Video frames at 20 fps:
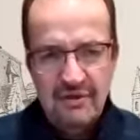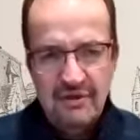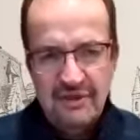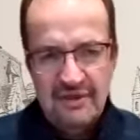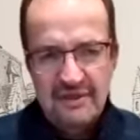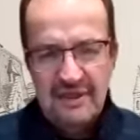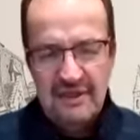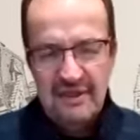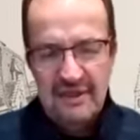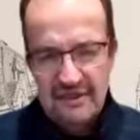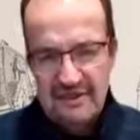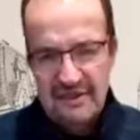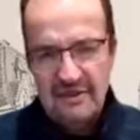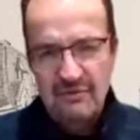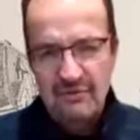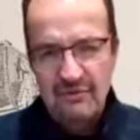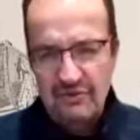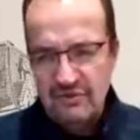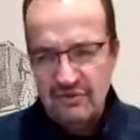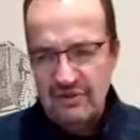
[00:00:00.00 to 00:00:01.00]
is
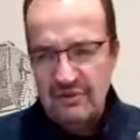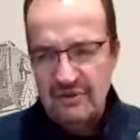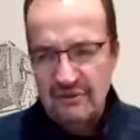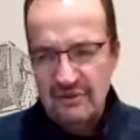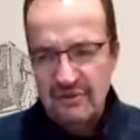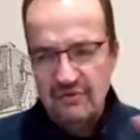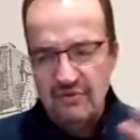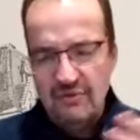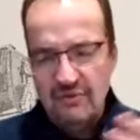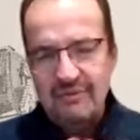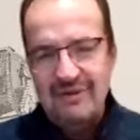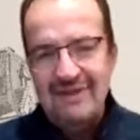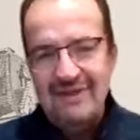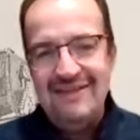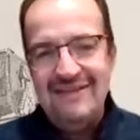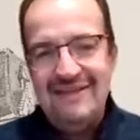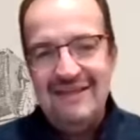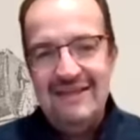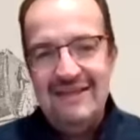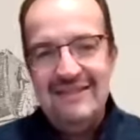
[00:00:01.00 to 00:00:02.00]
that what you see? What you mean by
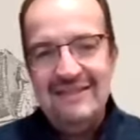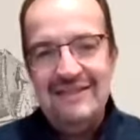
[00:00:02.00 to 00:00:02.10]
data